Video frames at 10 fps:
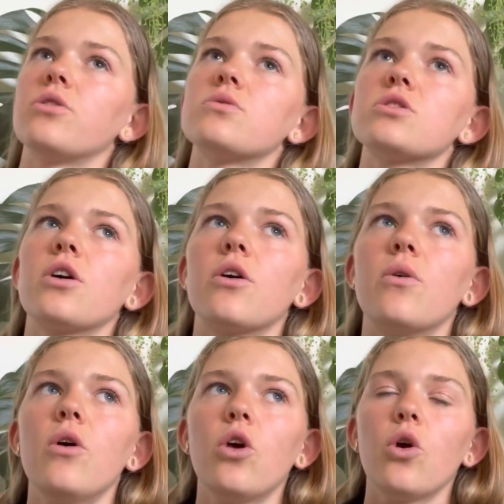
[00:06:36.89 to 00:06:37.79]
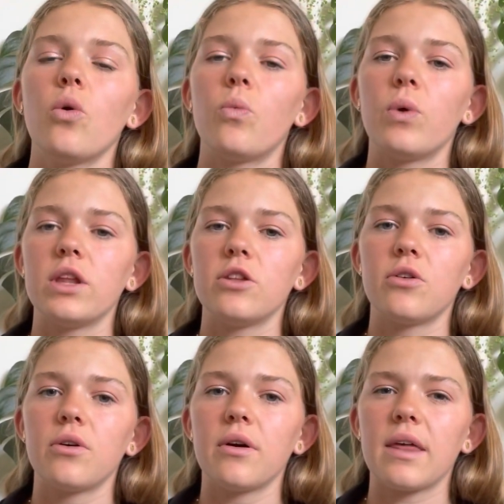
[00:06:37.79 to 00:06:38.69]
So when
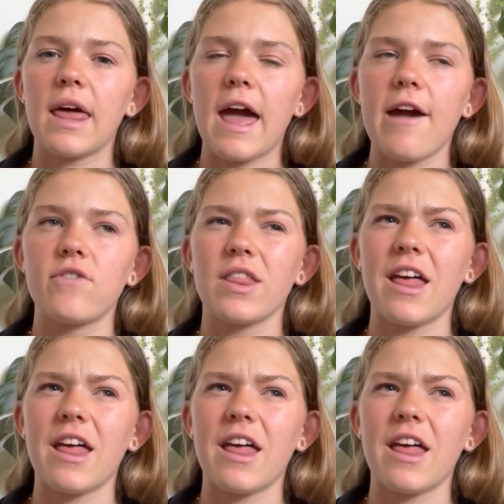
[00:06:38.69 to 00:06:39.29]
you're having